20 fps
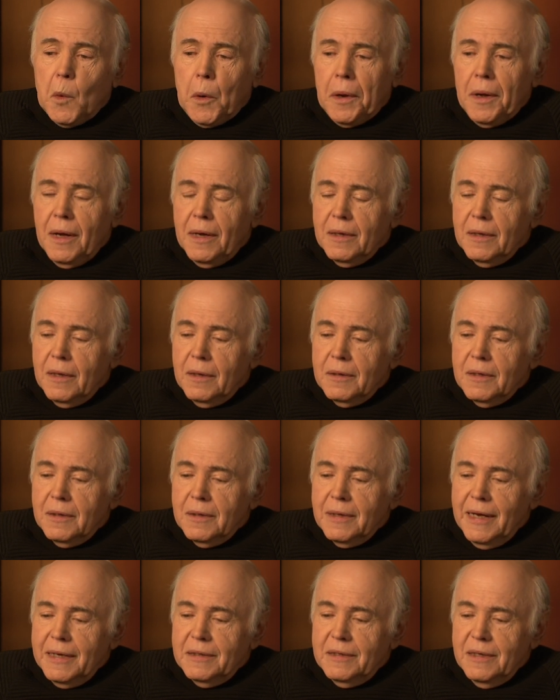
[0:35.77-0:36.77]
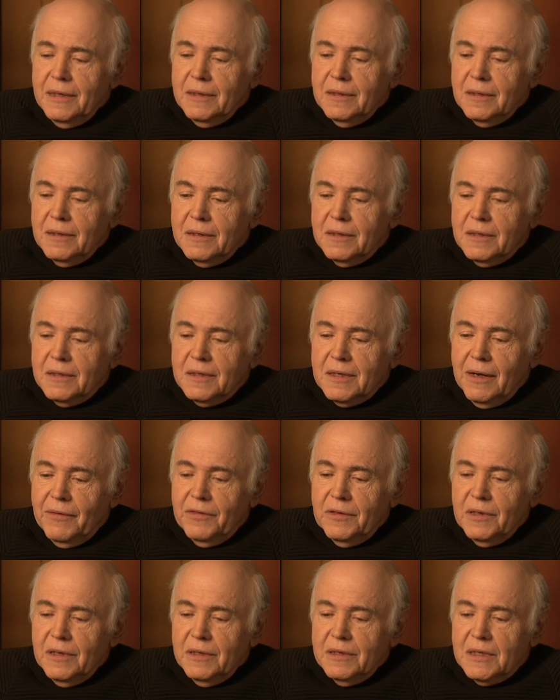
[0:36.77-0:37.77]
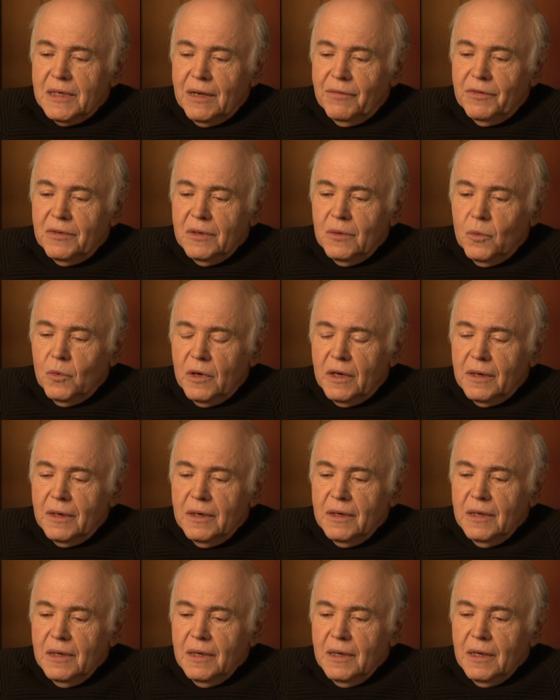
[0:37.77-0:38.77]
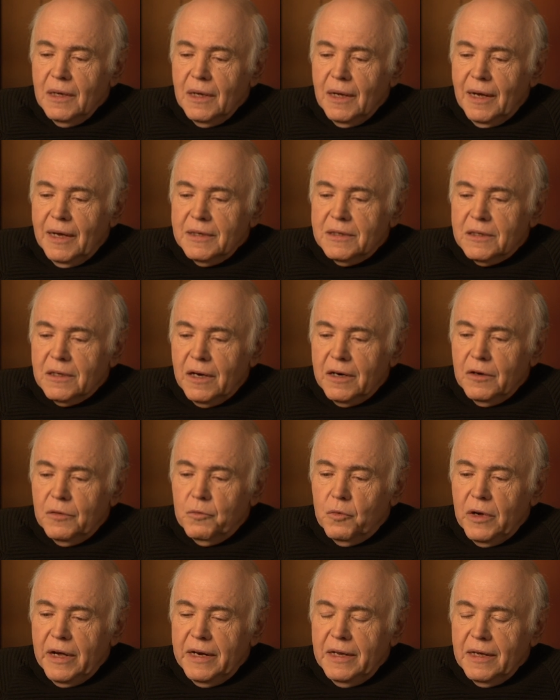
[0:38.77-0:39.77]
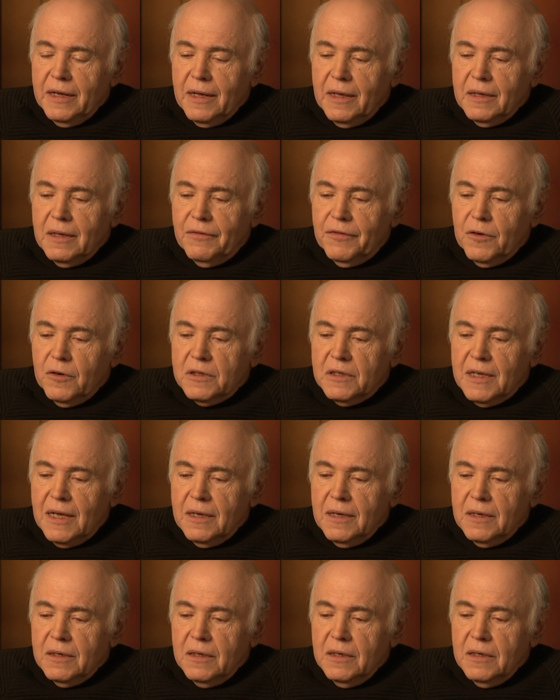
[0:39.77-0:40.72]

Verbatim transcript: I, in 1970, 71, I started writing. The first uh,